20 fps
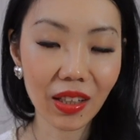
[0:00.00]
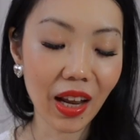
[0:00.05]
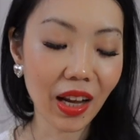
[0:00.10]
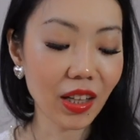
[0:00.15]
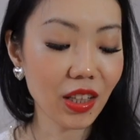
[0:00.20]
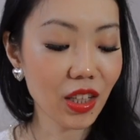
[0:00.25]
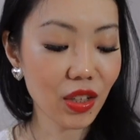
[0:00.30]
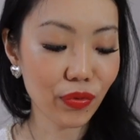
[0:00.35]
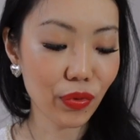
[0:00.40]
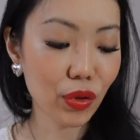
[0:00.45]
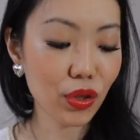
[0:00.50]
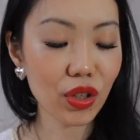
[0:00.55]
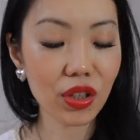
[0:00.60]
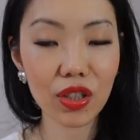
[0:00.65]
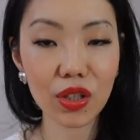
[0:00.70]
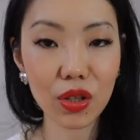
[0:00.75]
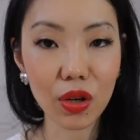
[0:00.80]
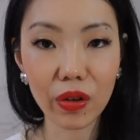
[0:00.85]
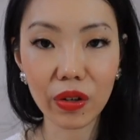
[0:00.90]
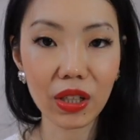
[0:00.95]
necklace version
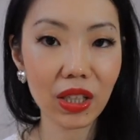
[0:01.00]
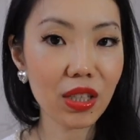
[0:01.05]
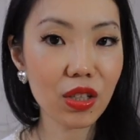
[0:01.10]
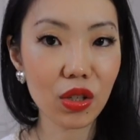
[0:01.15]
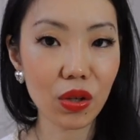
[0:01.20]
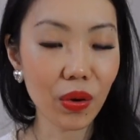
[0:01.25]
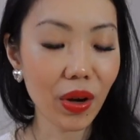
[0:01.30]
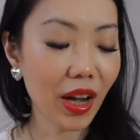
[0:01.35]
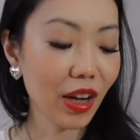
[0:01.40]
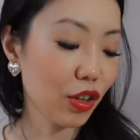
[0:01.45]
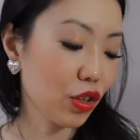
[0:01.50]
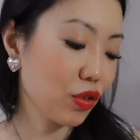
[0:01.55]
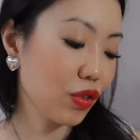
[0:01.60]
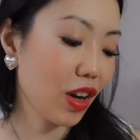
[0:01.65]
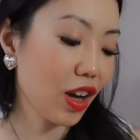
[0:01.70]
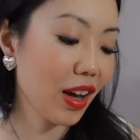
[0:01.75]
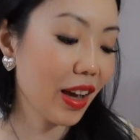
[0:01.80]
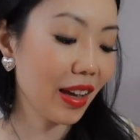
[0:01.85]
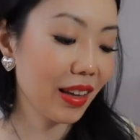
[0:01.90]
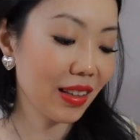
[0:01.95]
is already so
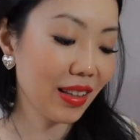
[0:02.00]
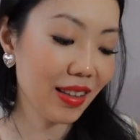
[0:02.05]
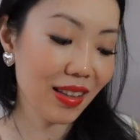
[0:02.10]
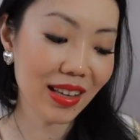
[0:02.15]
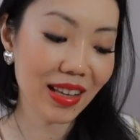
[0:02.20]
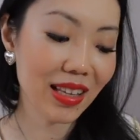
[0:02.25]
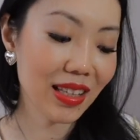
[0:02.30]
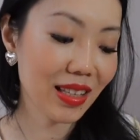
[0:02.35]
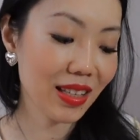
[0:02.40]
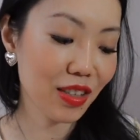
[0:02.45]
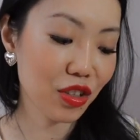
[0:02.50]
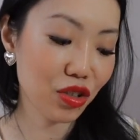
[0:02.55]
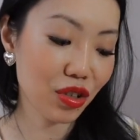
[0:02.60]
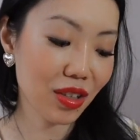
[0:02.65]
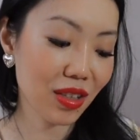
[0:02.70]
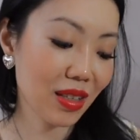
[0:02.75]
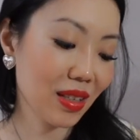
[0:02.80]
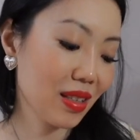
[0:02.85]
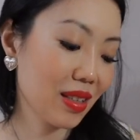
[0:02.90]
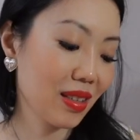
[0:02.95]
extra, and this is
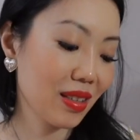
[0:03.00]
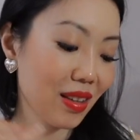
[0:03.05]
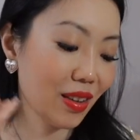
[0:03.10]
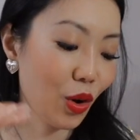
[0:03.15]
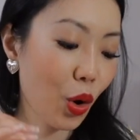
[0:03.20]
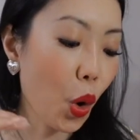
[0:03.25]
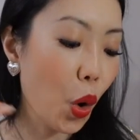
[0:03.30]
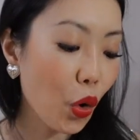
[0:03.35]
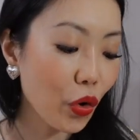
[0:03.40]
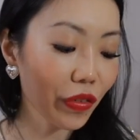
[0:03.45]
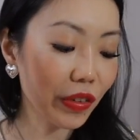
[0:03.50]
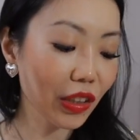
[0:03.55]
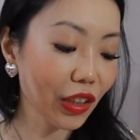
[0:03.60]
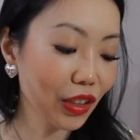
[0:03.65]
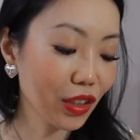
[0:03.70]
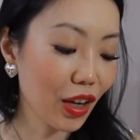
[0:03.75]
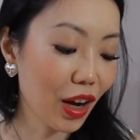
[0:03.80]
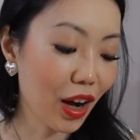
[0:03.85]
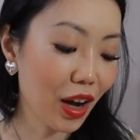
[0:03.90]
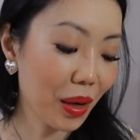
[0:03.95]
just over the
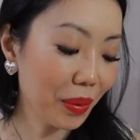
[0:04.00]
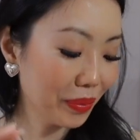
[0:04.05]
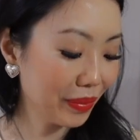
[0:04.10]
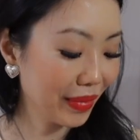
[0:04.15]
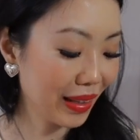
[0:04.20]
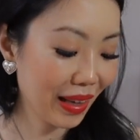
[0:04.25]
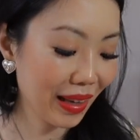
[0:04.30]
top.